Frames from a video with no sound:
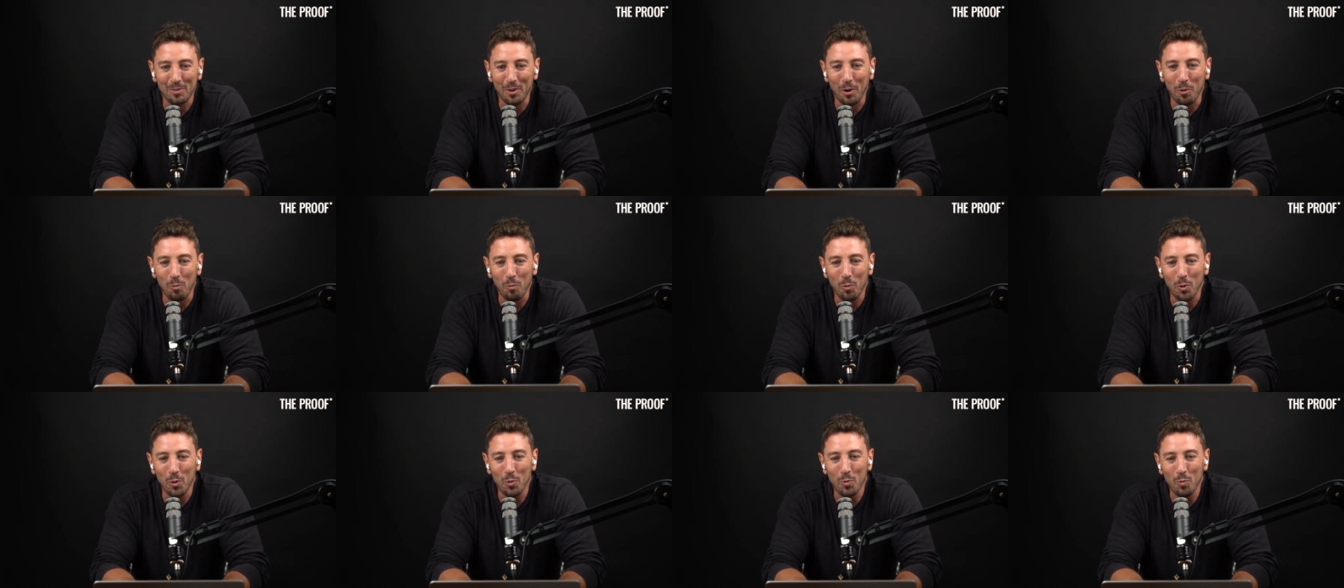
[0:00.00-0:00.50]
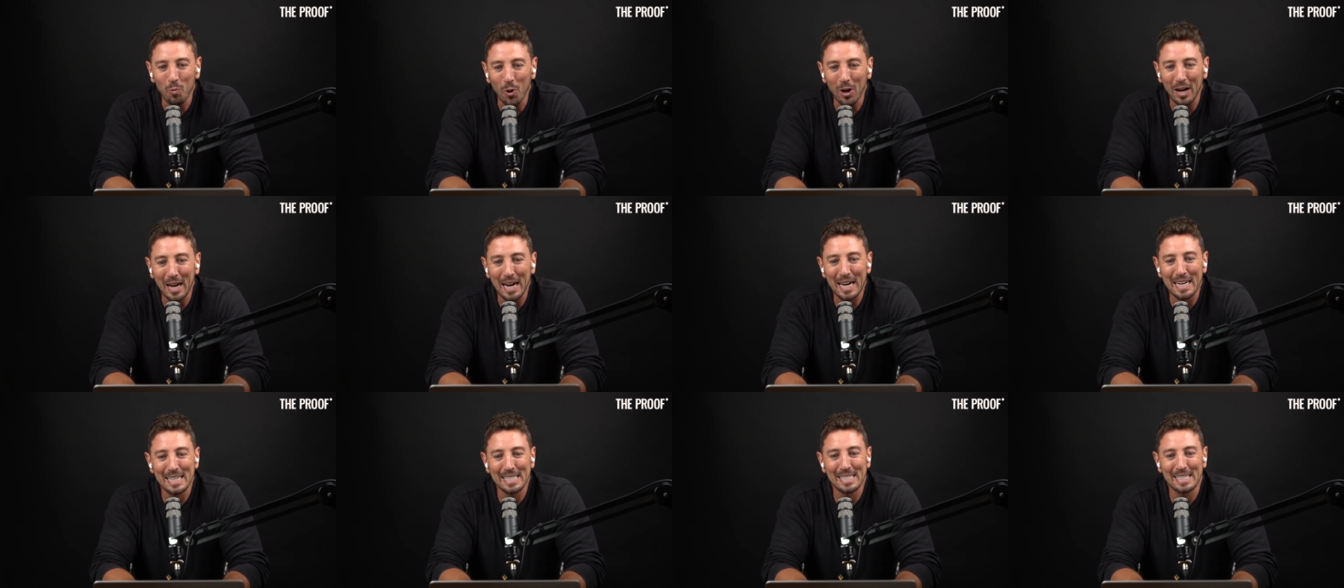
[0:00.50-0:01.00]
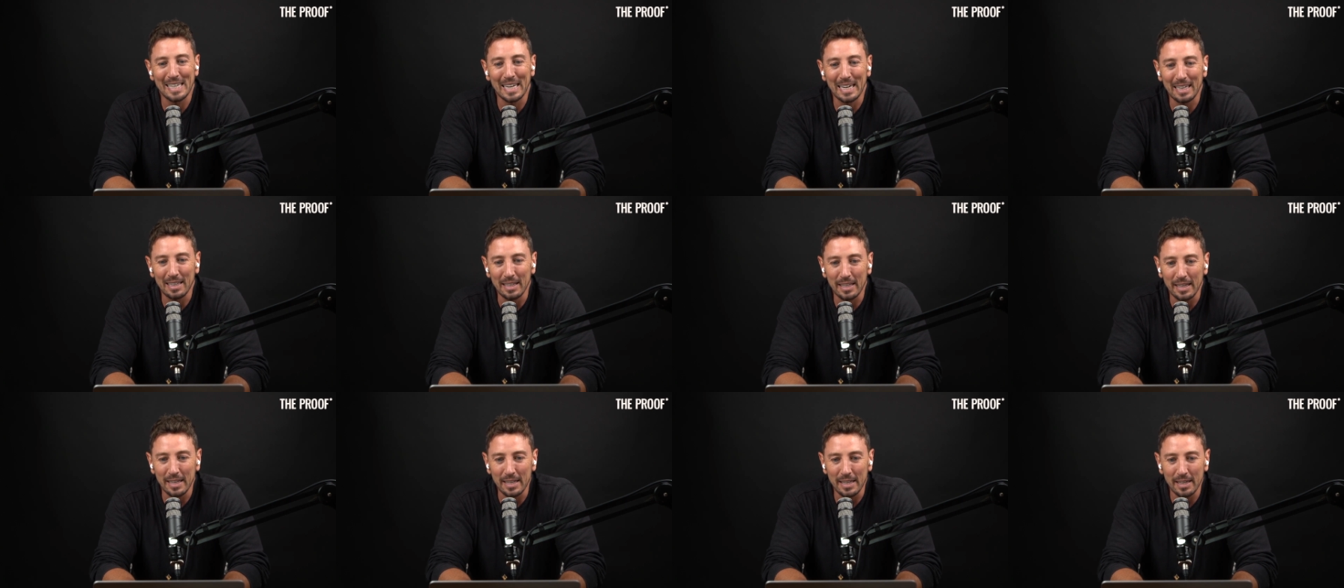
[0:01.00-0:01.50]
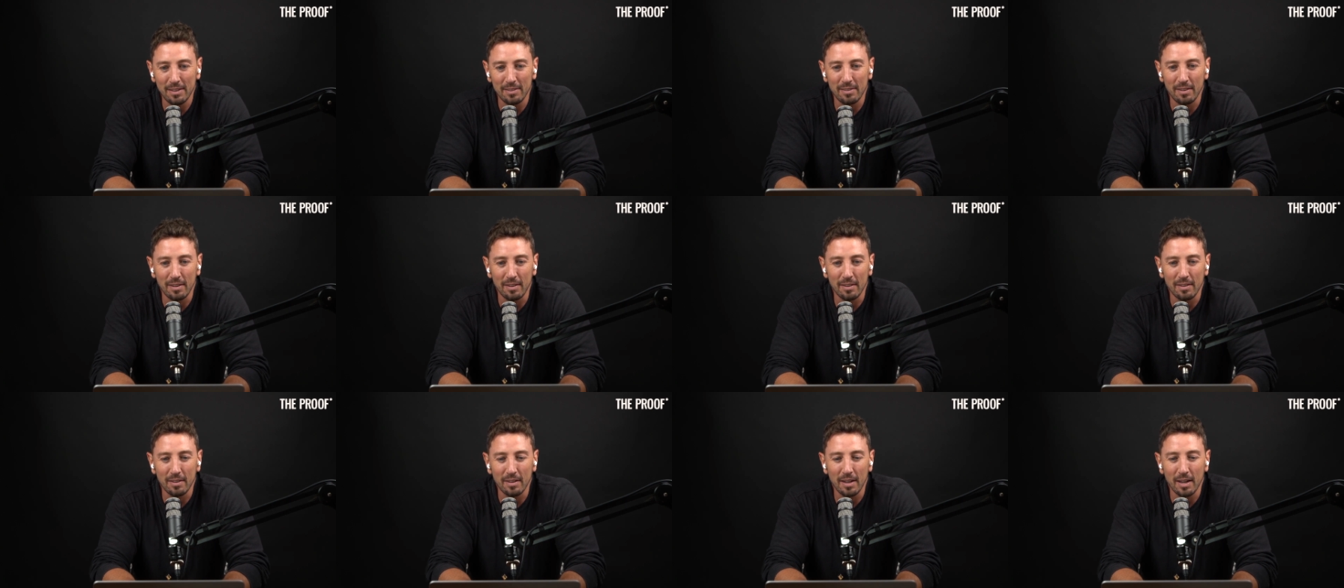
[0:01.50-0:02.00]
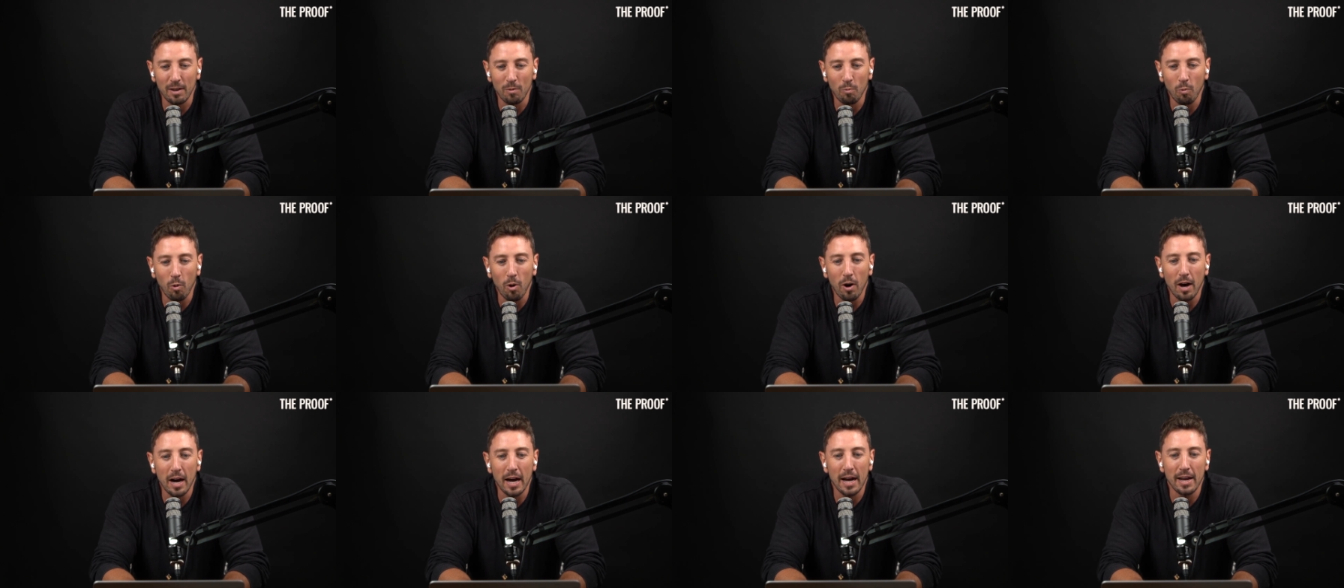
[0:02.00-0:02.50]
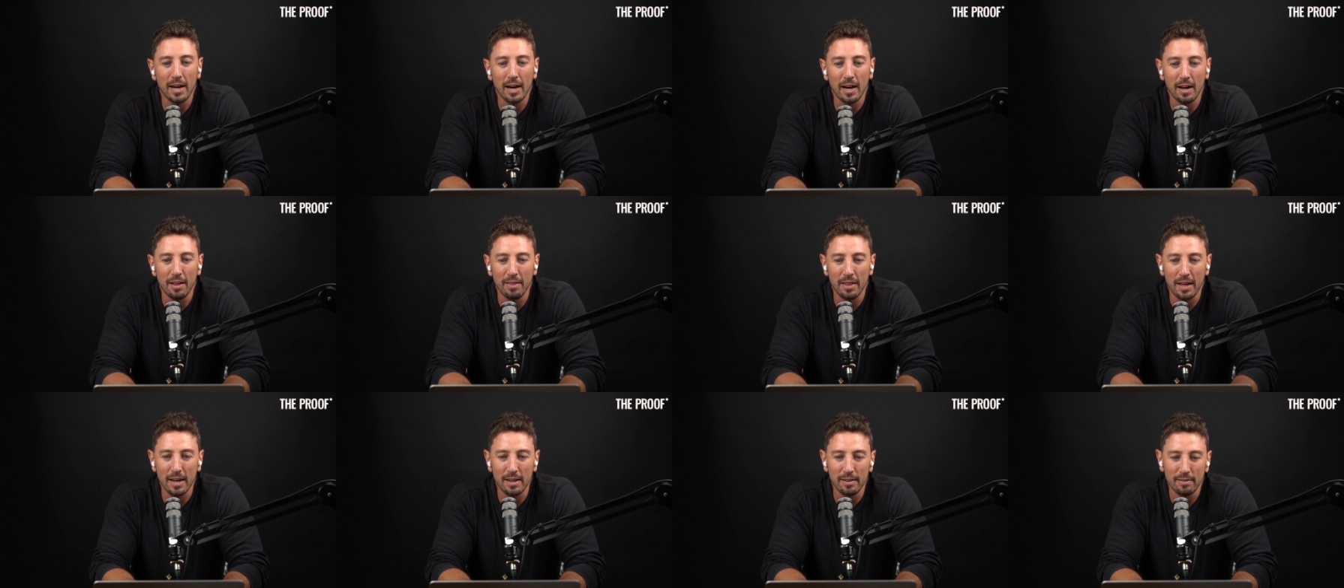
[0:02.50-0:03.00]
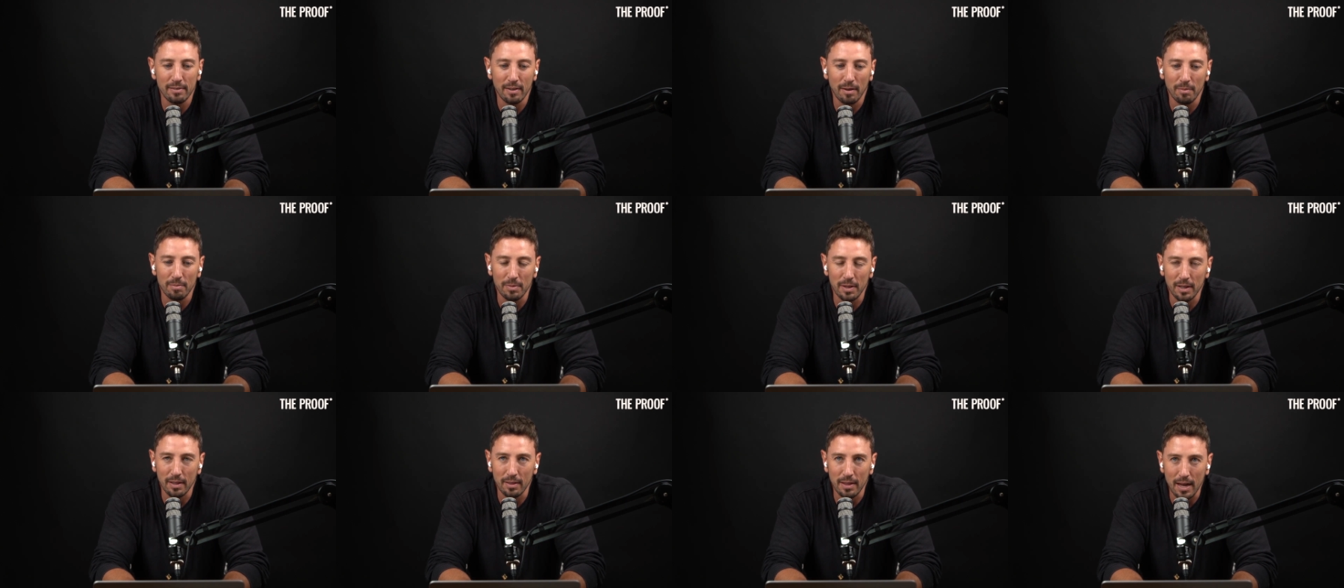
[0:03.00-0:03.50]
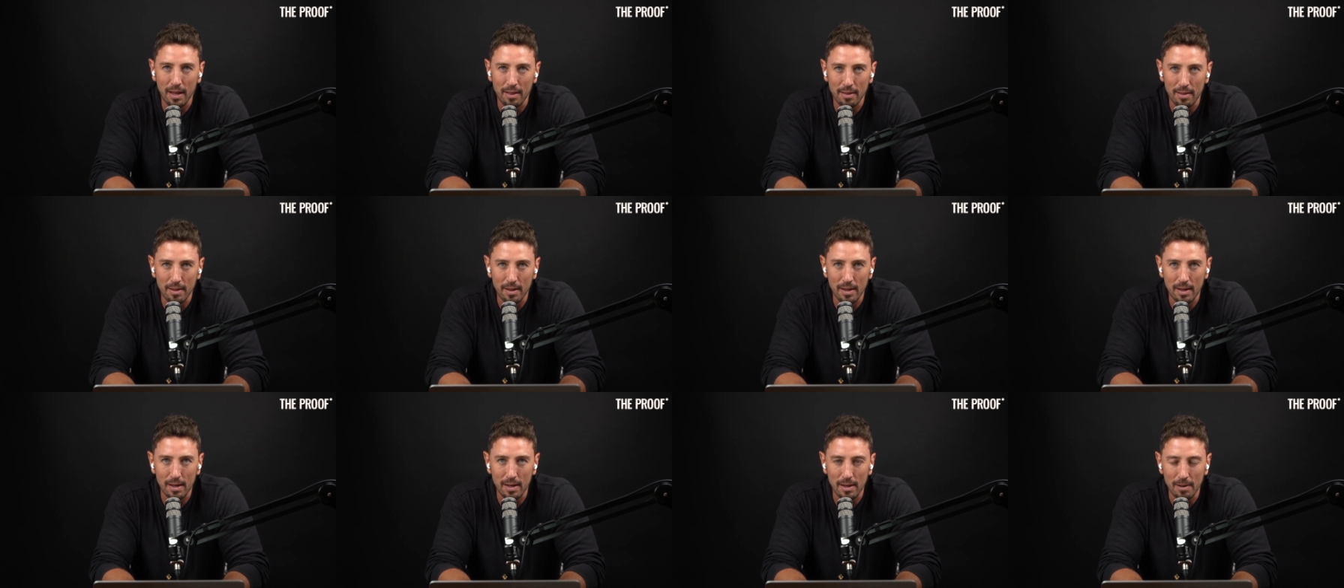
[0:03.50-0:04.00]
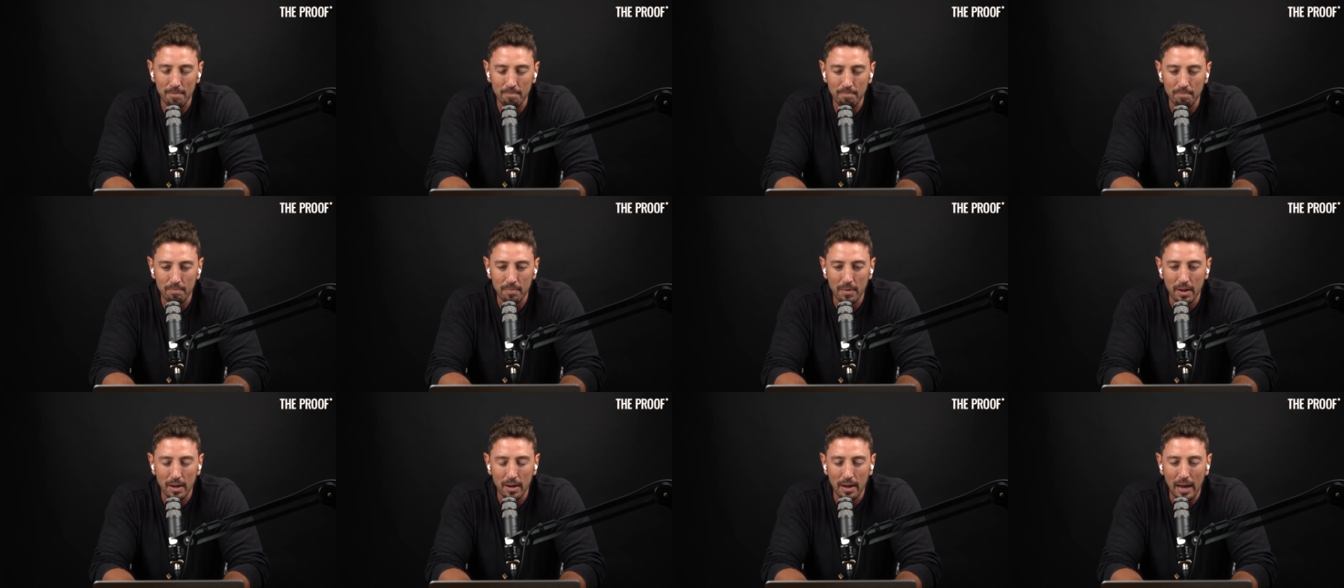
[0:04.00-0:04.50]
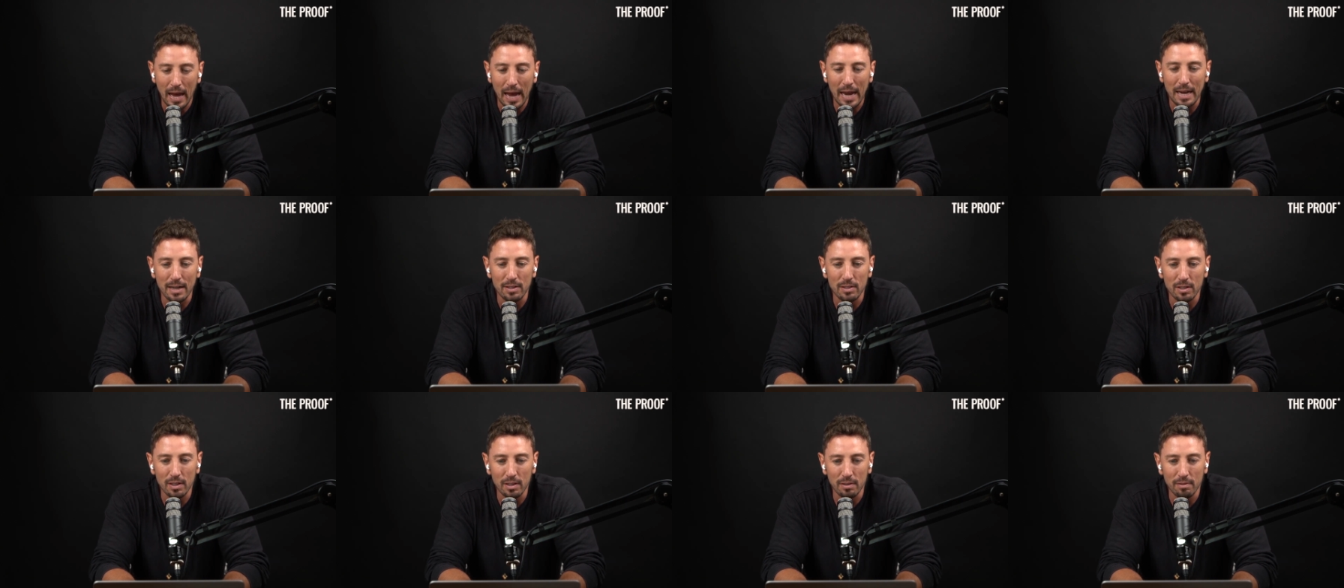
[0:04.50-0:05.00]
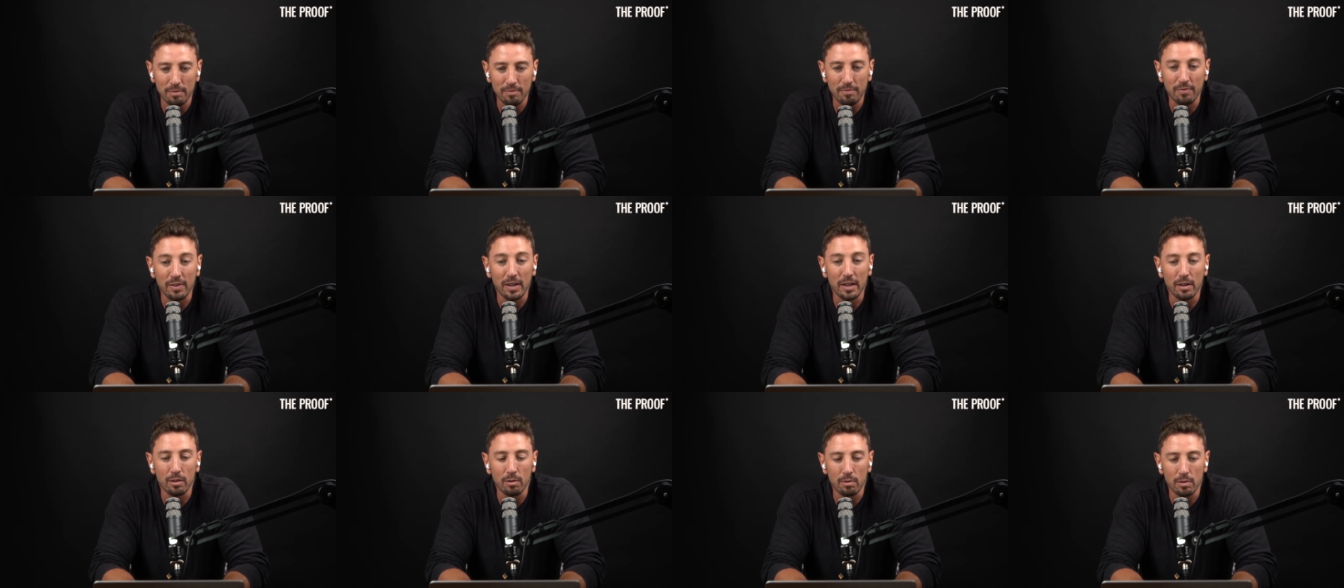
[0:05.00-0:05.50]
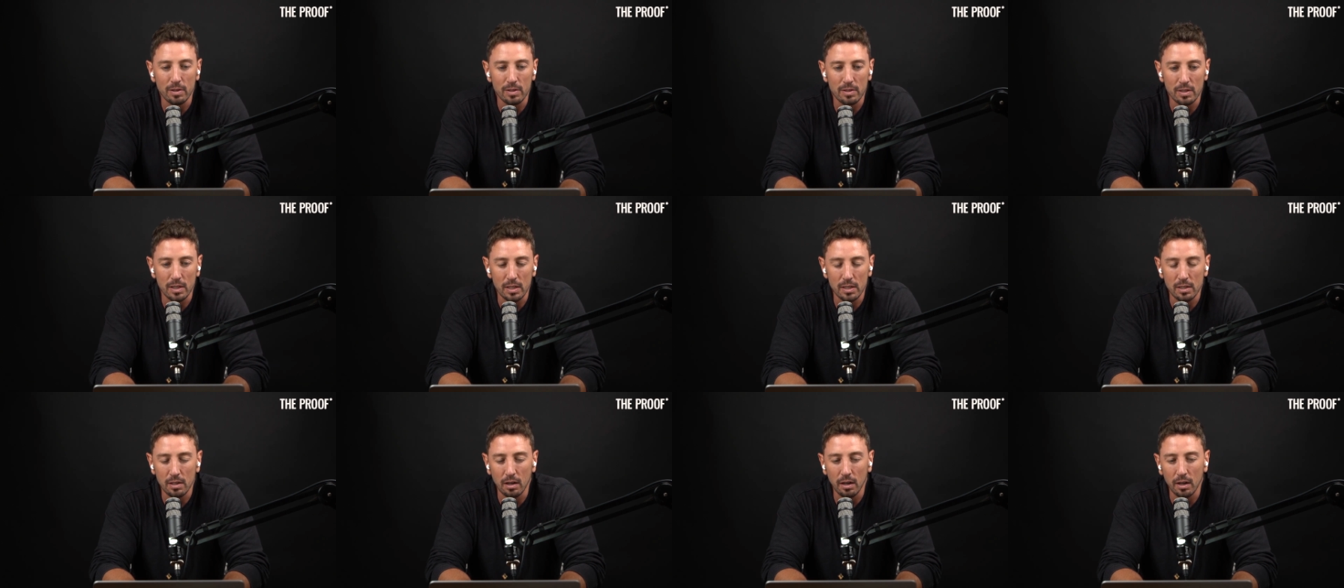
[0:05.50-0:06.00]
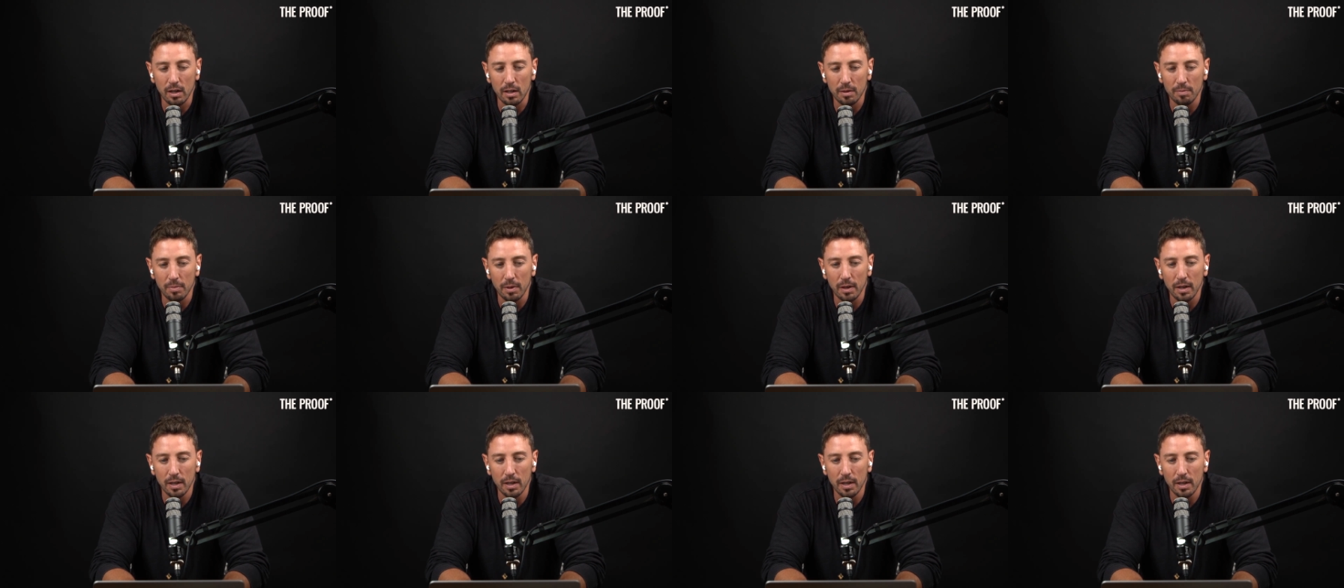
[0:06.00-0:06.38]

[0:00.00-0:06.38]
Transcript: So w- what are senolytics, and, and why are they something that the aging field is excited